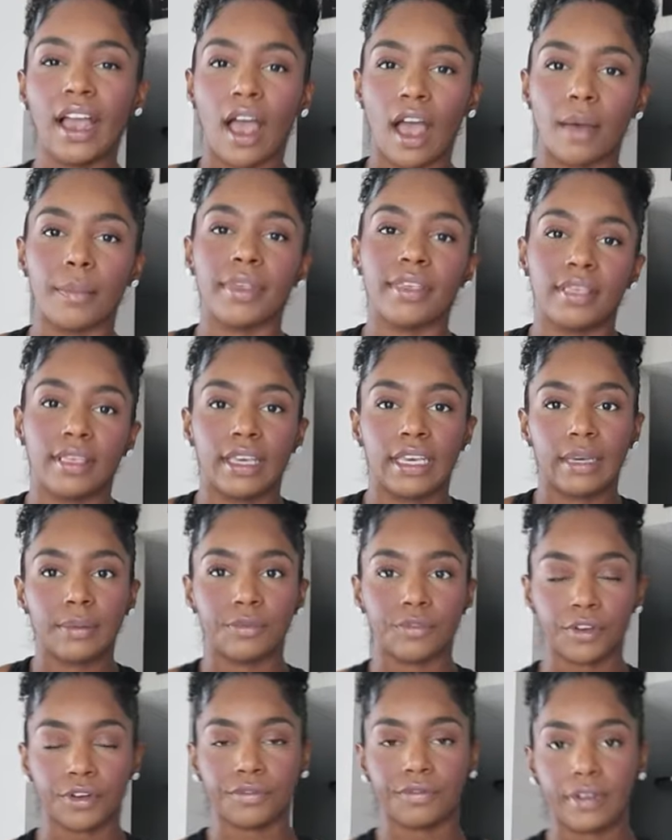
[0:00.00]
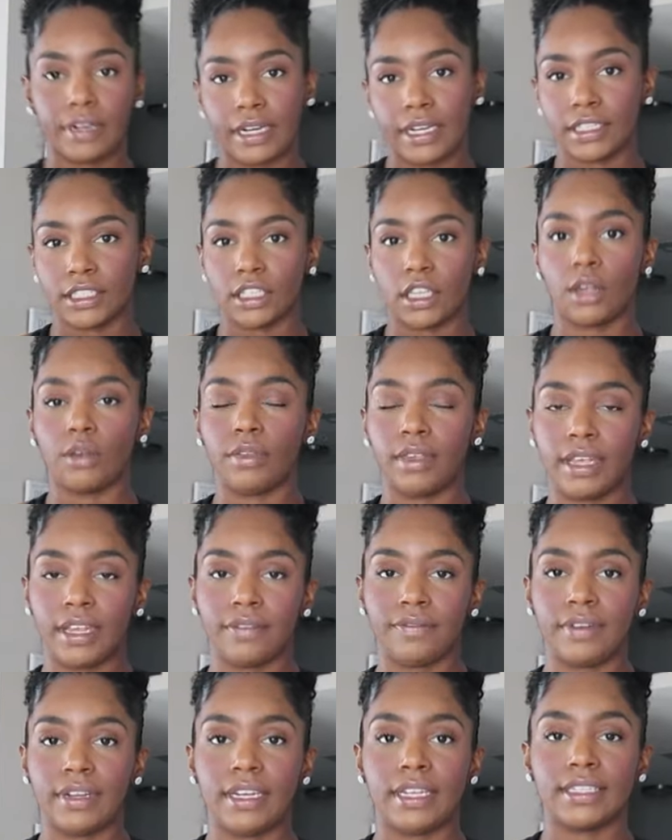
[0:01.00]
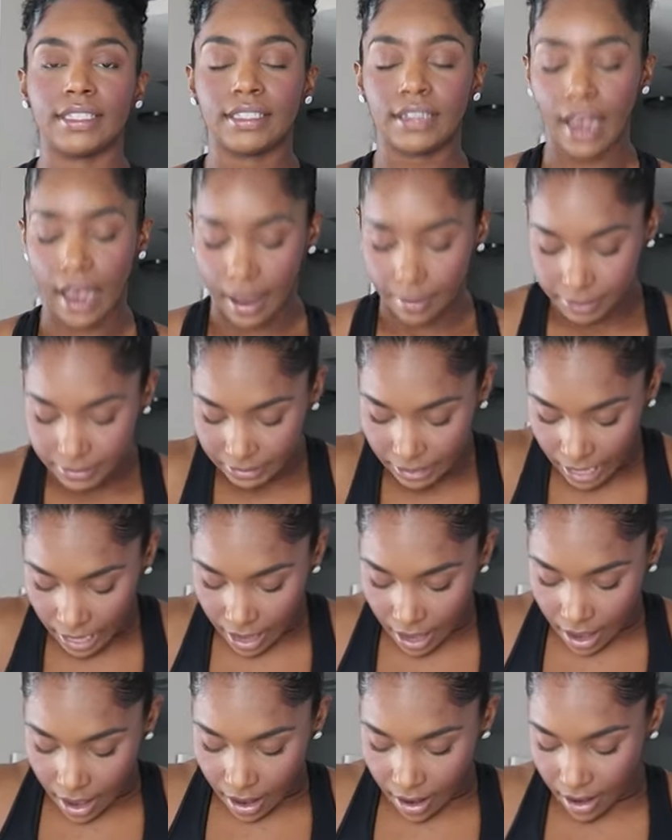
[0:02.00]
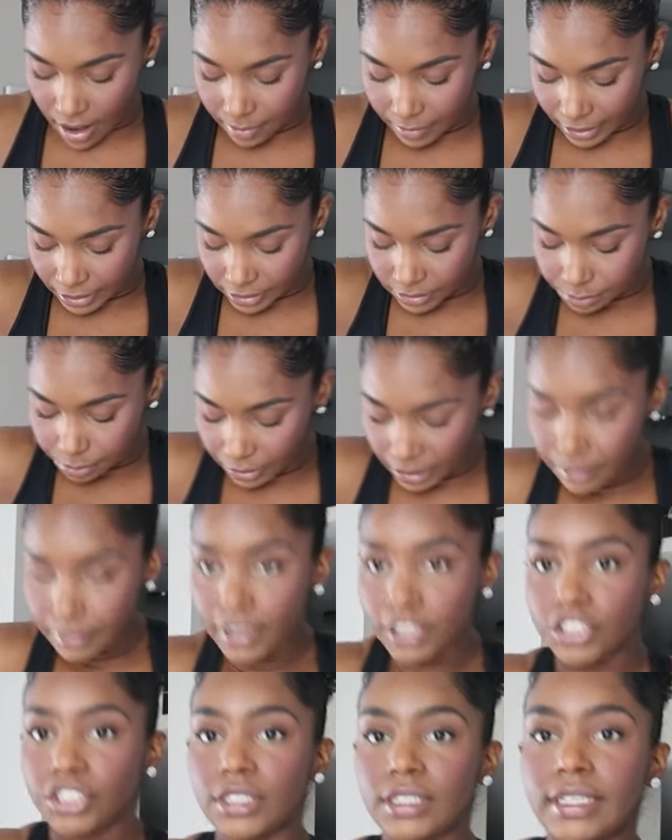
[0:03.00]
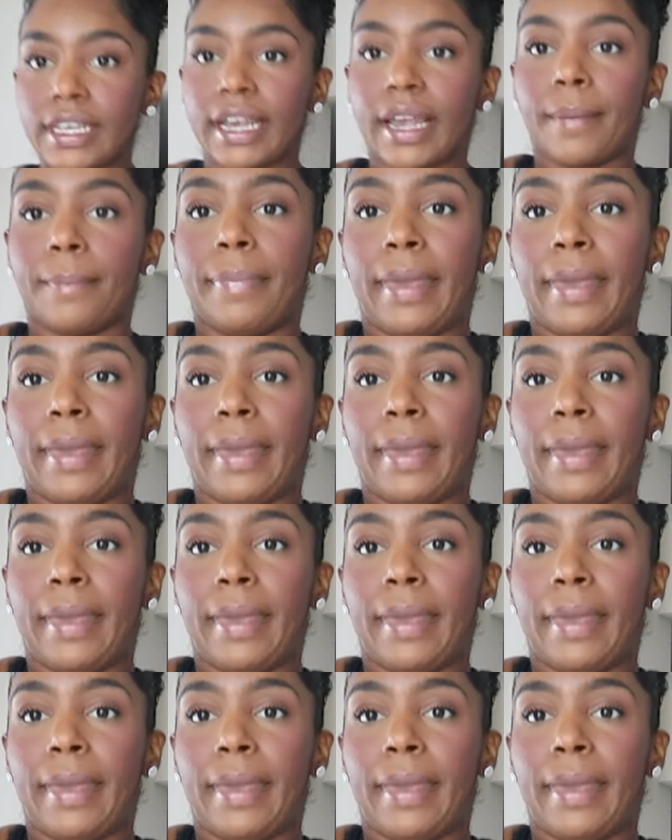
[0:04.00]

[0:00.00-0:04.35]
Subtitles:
common theme for fitness clothing and fitness tops. It's pretty much just like a